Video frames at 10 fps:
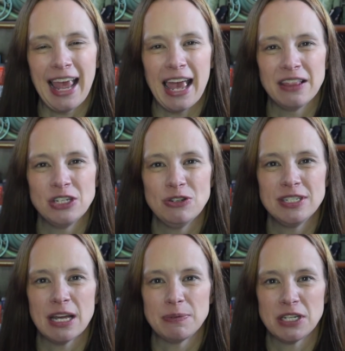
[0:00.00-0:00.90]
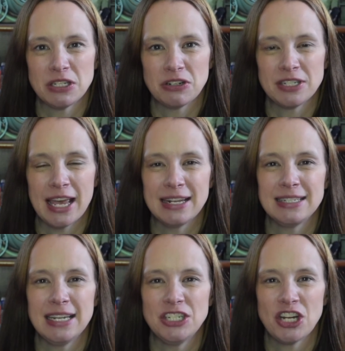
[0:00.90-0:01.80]
and the two stepsisters,
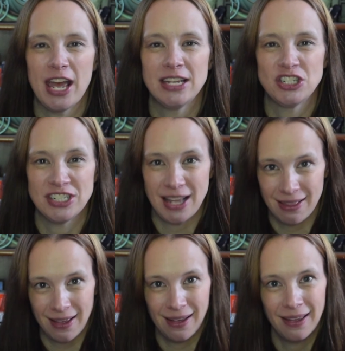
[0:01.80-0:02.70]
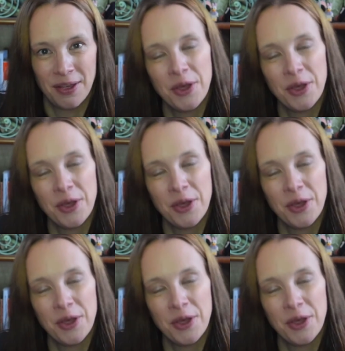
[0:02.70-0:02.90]
Anastasia and Drizella.